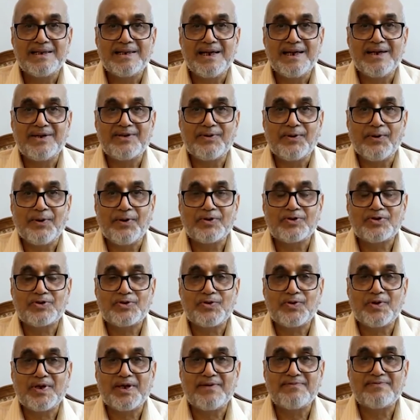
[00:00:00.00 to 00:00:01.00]
it
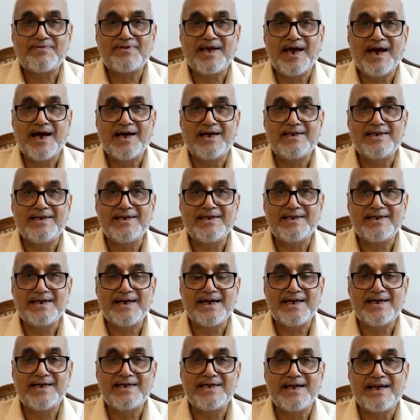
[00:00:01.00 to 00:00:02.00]
also gives a
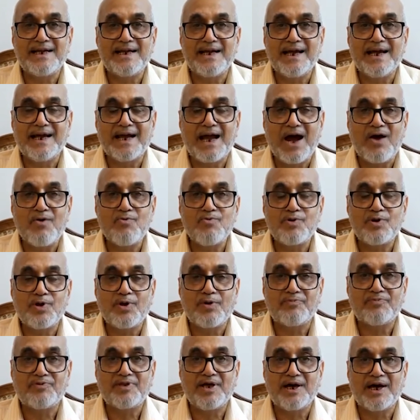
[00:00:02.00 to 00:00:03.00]
detailed account
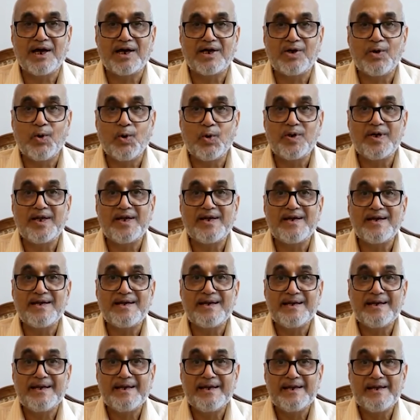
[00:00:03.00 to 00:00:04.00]
of the golden
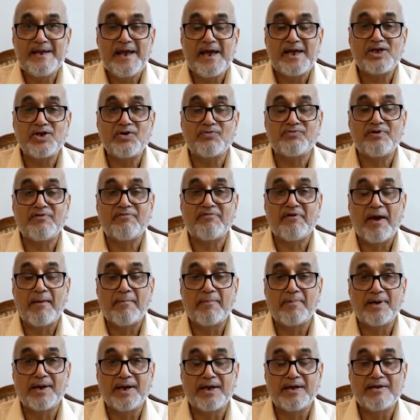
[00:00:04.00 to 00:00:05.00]
lineage of the
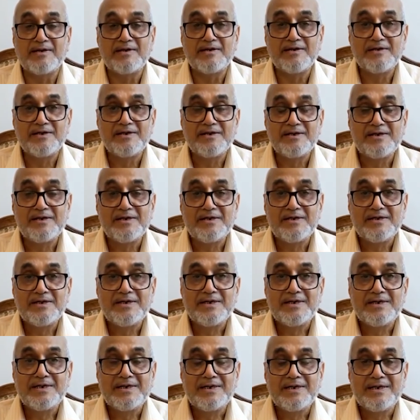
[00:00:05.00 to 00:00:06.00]
family.
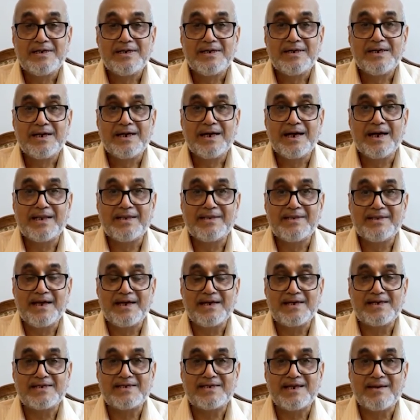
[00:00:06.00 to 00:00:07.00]
And
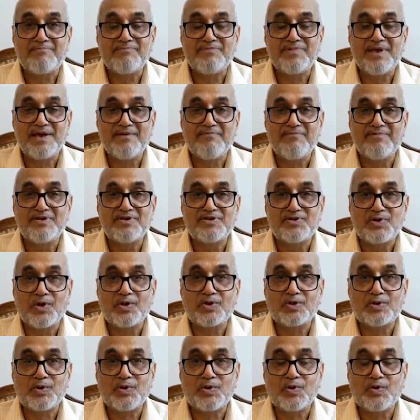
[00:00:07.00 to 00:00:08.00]
that is something which is
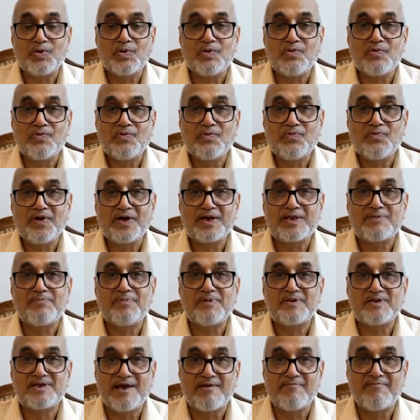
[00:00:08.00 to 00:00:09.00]
also worth
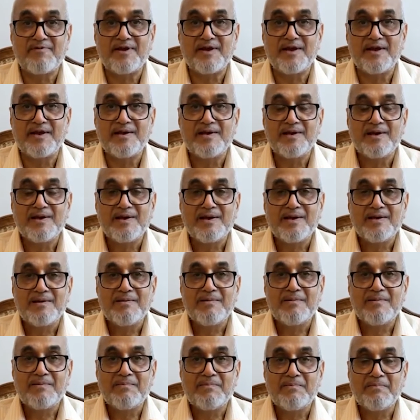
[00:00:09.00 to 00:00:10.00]
preserving
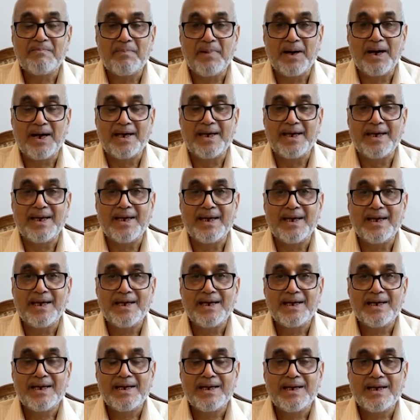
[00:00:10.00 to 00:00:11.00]
by
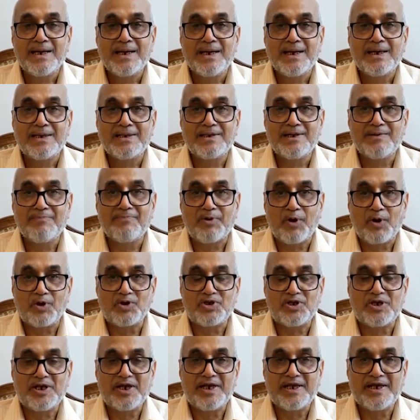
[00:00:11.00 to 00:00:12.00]
the
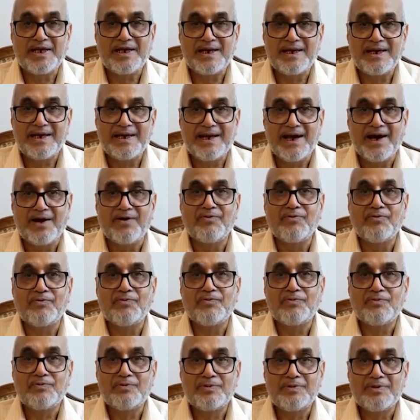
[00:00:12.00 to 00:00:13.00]
progeny now.